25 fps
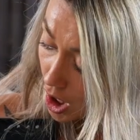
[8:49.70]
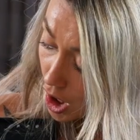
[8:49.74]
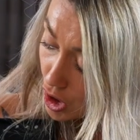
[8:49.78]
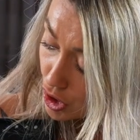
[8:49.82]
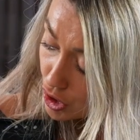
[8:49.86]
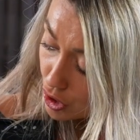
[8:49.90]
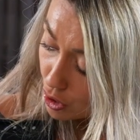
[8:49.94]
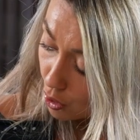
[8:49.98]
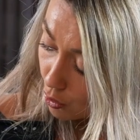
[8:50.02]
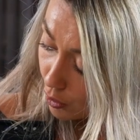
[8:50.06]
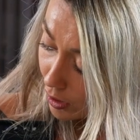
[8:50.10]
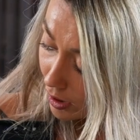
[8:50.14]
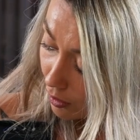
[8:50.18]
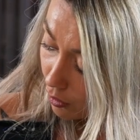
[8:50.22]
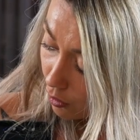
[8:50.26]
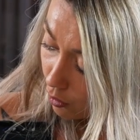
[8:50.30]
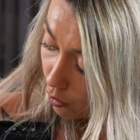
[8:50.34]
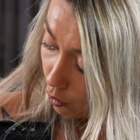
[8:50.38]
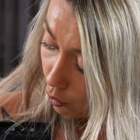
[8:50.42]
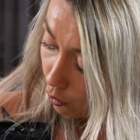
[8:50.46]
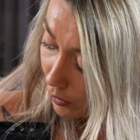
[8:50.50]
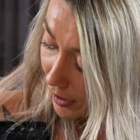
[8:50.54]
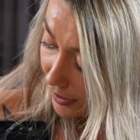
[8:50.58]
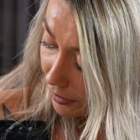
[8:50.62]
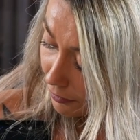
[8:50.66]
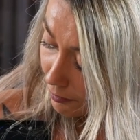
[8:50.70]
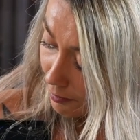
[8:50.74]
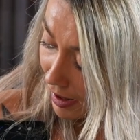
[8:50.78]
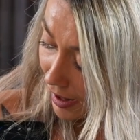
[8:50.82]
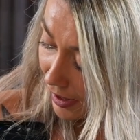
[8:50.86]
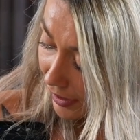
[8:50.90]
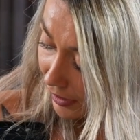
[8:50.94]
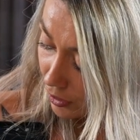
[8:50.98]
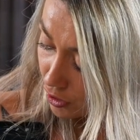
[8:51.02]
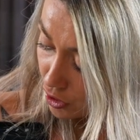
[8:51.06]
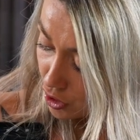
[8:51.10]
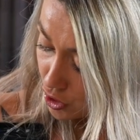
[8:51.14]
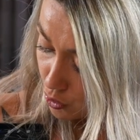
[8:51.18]
So with
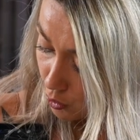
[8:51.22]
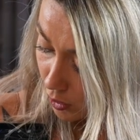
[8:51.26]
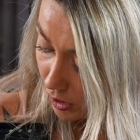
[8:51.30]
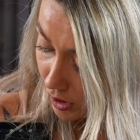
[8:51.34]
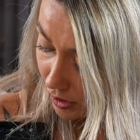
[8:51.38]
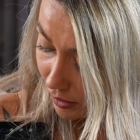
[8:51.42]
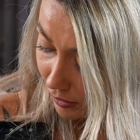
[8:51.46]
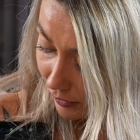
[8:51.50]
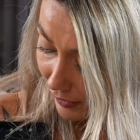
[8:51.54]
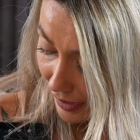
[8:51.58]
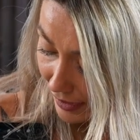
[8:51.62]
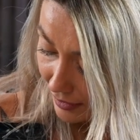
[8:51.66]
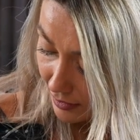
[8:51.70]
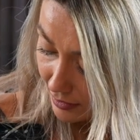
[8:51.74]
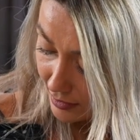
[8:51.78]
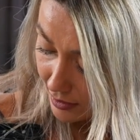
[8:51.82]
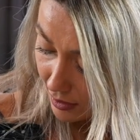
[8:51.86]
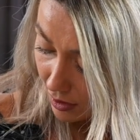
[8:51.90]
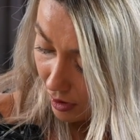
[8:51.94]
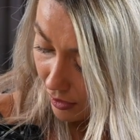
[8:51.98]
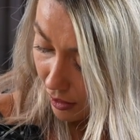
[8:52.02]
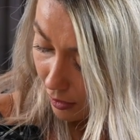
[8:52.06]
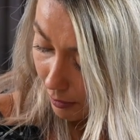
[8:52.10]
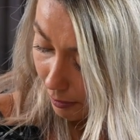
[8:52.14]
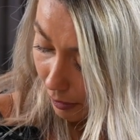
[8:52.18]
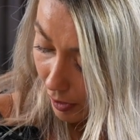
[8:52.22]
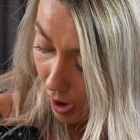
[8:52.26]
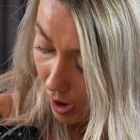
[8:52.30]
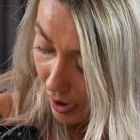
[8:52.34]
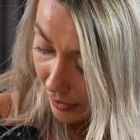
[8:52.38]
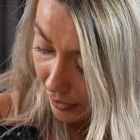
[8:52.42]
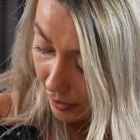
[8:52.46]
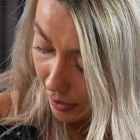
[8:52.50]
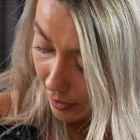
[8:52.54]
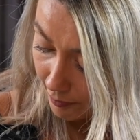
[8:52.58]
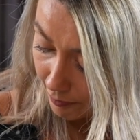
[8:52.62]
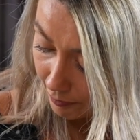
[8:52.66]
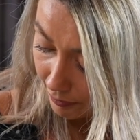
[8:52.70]
my shorter lengths on the
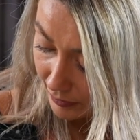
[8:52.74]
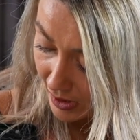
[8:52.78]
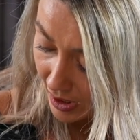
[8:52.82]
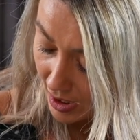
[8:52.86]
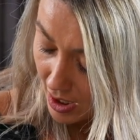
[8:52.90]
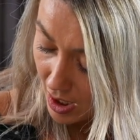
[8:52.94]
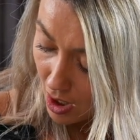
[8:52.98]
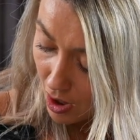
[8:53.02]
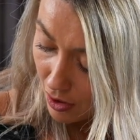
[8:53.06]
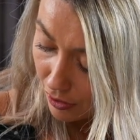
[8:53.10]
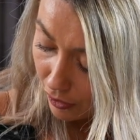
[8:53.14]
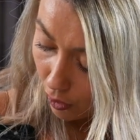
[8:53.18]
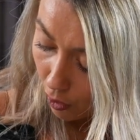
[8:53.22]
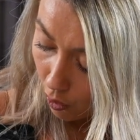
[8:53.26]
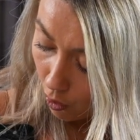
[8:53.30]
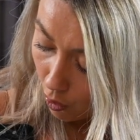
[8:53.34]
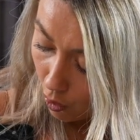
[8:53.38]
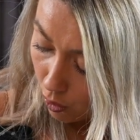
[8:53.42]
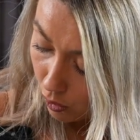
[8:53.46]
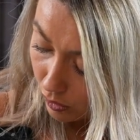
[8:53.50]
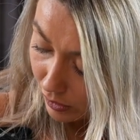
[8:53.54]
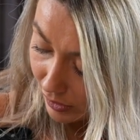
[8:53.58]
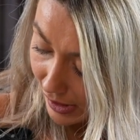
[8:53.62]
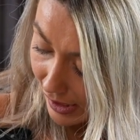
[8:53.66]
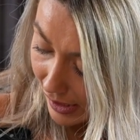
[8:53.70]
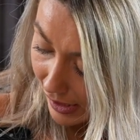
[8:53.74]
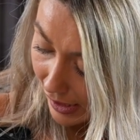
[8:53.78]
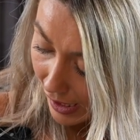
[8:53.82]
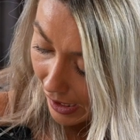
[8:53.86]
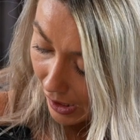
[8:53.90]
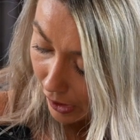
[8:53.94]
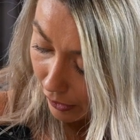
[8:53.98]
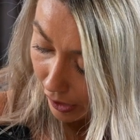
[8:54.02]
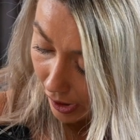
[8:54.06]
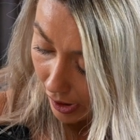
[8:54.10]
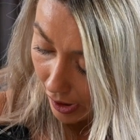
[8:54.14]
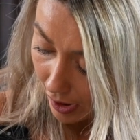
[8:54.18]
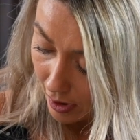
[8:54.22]
bottom, the only
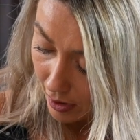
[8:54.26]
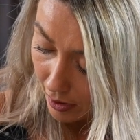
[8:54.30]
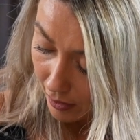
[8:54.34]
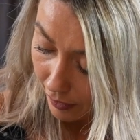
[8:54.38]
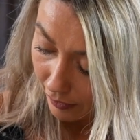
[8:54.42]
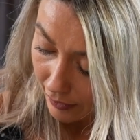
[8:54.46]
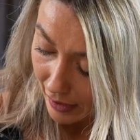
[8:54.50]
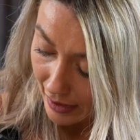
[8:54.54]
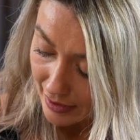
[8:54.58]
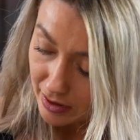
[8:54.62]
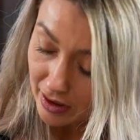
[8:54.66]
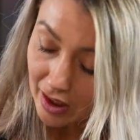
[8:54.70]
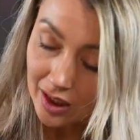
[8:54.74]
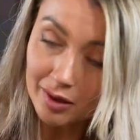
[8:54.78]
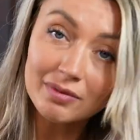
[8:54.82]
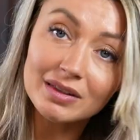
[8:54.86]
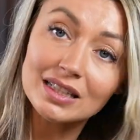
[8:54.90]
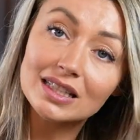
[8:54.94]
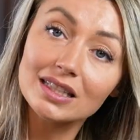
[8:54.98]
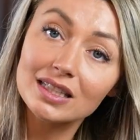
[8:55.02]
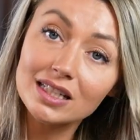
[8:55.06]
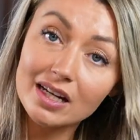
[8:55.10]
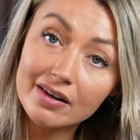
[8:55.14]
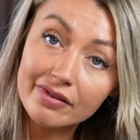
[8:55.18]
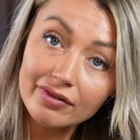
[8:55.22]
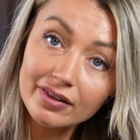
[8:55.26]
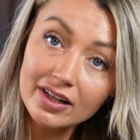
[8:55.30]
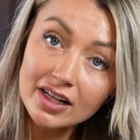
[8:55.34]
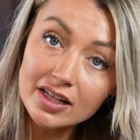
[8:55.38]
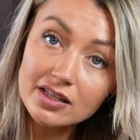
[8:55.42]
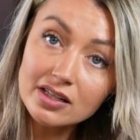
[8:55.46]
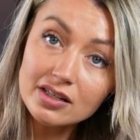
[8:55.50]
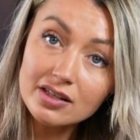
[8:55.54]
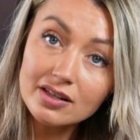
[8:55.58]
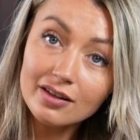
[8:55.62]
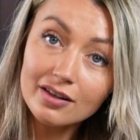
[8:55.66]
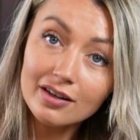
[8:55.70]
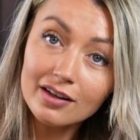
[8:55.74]
area that's going to be
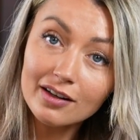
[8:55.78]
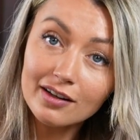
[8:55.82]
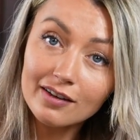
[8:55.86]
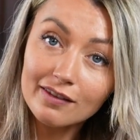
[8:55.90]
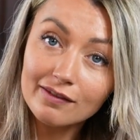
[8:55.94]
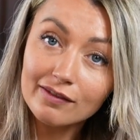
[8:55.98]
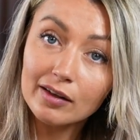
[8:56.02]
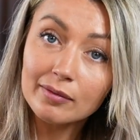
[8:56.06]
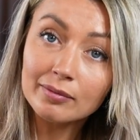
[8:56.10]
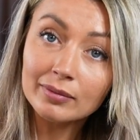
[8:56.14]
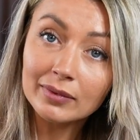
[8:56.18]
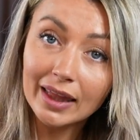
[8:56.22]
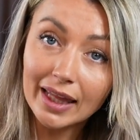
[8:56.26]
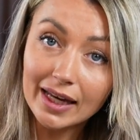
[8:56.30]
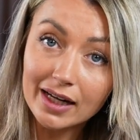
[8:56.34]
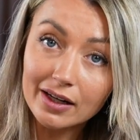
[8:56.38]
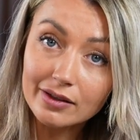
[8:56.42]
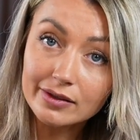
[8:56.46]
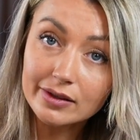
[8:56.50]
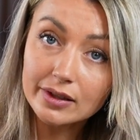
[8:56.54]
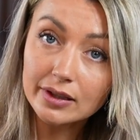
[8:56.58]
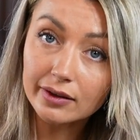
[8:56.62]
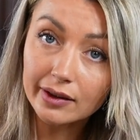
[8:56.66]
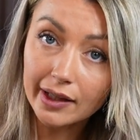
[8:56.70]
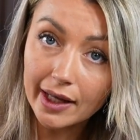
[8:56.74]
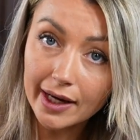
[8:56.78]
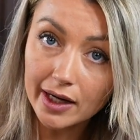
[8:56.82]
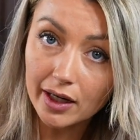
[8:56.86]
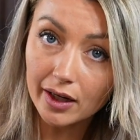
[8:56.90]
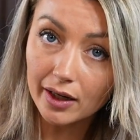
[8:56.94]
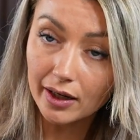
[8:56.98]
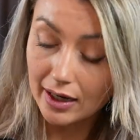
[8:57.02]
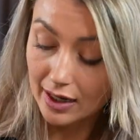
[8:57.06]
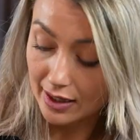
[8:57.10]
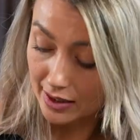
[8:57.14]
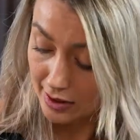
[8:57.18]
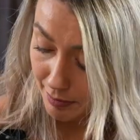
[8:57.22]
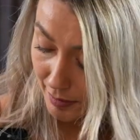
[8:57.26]
different from layer to
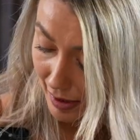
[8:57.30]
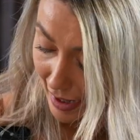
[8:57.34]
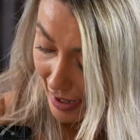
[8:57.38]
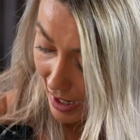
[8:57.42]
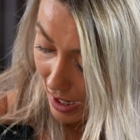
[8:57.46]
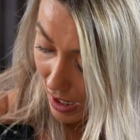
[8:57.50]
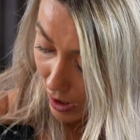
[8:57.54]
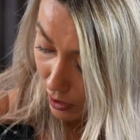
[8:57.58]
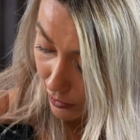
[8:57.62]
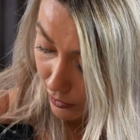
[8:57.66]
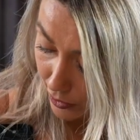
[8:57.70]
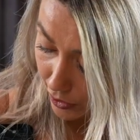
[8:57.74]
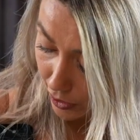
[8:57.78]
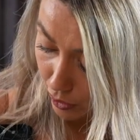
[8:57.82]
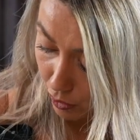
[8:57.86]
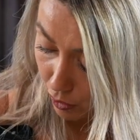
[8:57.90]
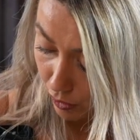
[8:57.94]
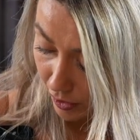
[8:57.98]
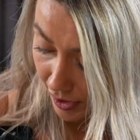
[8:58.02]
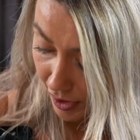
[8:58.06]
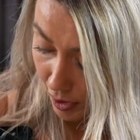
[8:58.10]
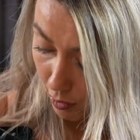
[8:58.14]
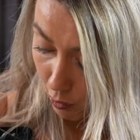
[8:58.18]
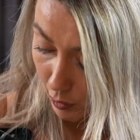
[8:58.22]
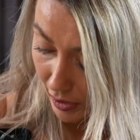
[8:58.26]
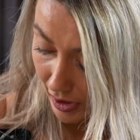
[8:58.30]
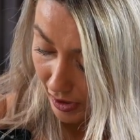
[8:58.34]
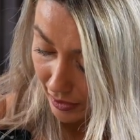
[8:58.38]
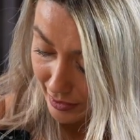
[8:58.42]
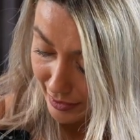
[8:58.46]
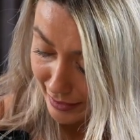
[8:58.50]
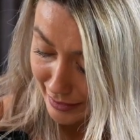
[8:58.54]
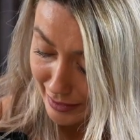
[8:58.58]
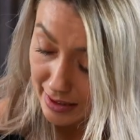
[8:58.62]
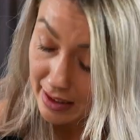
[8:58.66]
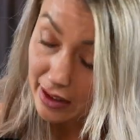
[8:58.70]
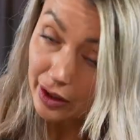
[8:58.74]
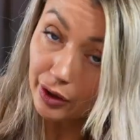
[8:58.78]
layer is my outer corner,
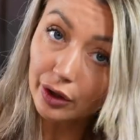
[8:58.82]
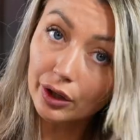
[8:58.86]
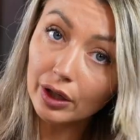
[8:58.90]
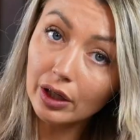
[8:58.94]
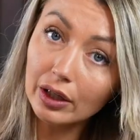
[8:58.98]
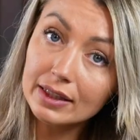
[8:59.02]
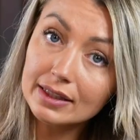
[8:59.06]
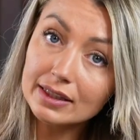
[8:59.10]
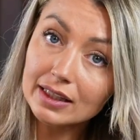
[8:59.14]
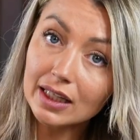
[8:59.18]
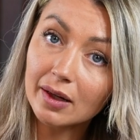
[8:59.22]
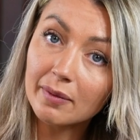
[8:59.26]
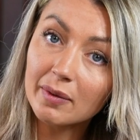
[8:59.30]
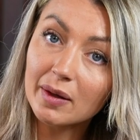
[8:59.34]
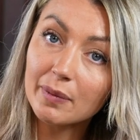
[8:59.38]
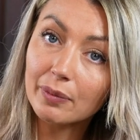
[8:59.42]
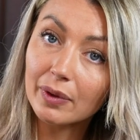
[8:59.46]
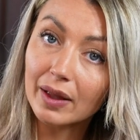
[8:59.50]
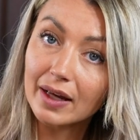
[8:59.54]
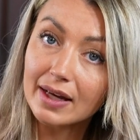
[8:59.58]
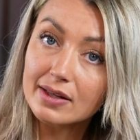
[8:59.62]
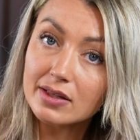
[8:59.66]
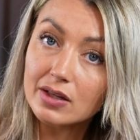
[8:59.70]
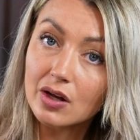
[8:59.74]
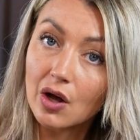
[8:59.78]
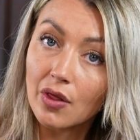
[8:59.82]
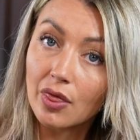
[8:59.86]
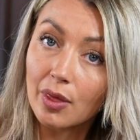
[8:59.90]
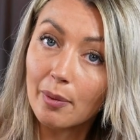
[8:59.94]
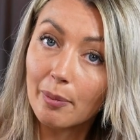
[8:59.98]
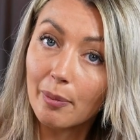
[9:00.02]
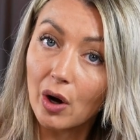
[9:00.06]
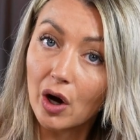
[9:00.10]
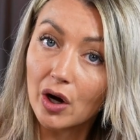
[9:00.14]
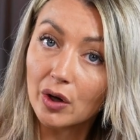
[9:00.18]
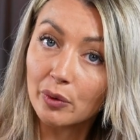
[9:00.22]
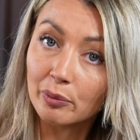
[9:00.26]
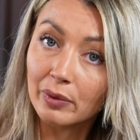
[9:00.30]
where D curl is going to be placed on the
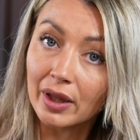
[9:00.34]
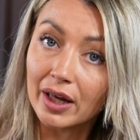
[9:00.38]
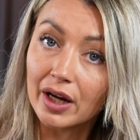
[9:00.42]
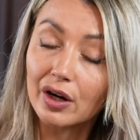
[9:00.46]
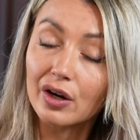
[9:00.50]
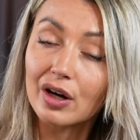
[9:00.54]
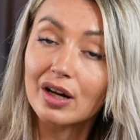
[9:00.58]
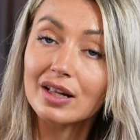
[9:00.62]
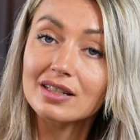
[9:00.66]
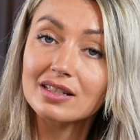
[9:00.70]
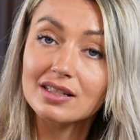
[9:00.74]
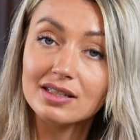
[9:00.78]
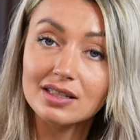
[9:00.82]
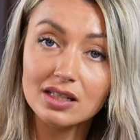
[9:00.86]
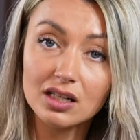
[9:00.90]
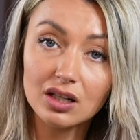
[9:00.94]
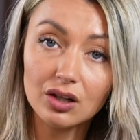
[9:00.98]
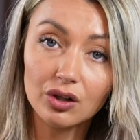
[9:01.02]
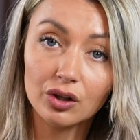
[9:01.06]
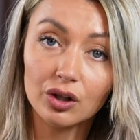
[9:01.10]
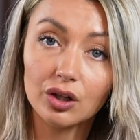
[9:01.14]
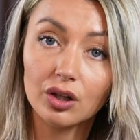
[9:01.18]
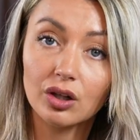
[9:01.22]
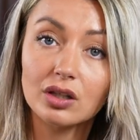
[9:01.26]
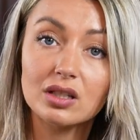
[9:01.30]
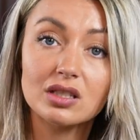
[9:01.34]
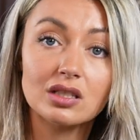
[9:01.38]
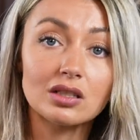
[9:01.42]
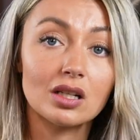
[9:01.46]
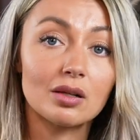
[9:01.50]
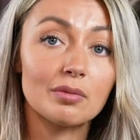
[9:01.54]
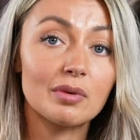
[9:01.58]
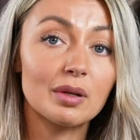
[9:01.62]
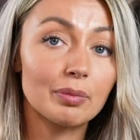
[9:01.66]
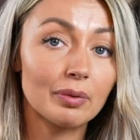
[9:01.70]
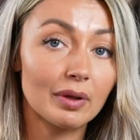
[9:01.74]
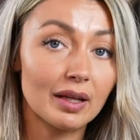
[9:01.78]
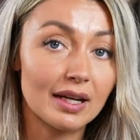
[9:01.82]
bottom layer and C curl is
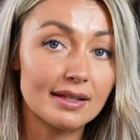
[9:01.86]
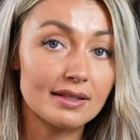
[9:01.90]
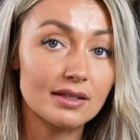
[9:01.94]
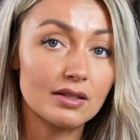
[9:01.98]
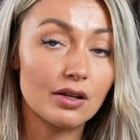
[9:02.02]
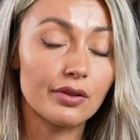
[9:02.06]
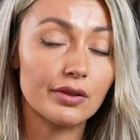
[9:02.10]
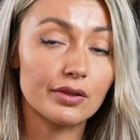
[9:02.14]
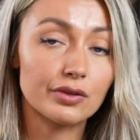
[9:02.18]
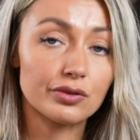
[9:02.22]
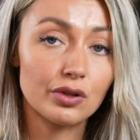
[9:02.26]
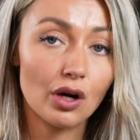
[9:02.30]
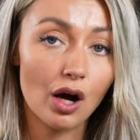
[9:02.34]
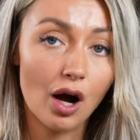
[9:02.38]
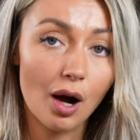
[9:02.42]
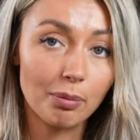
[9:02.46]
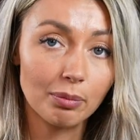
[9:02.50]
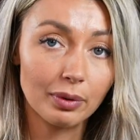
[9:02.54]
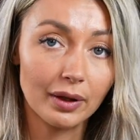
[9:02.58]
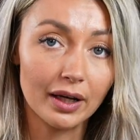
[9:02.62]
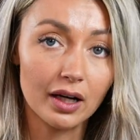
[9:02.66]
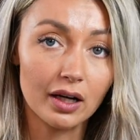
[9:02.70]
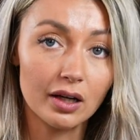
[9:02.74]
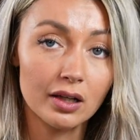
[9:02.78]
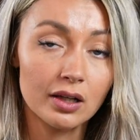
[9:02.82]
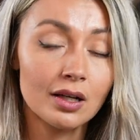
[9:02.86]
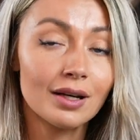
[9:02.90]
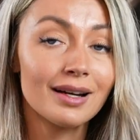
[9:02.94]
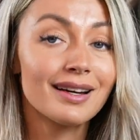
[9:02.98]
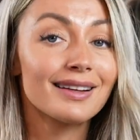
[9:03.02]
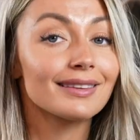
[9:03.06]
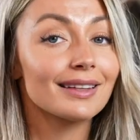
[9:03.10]
going to be placed on the top layer.